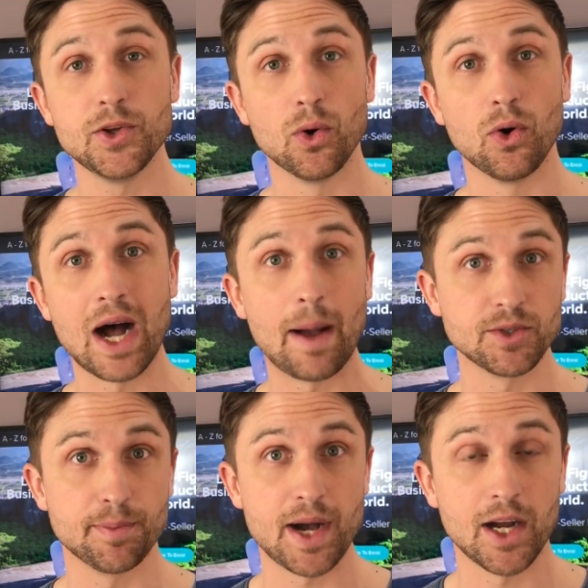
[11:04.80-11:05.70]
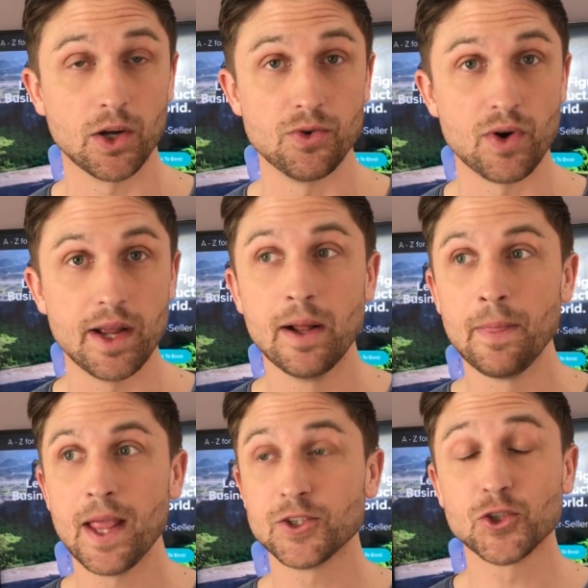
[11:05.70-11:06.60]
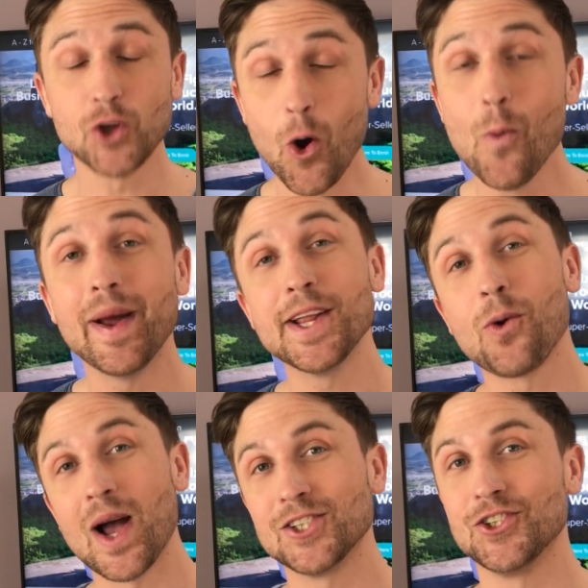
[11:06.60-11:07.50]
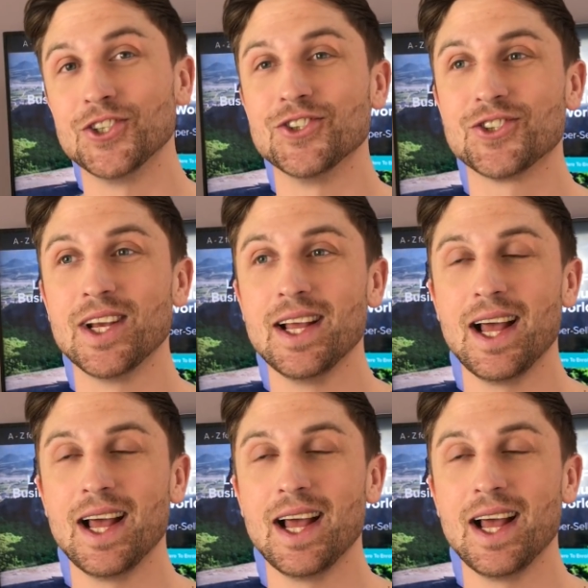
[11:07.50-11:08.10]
your Amazon barcode, right? So many questions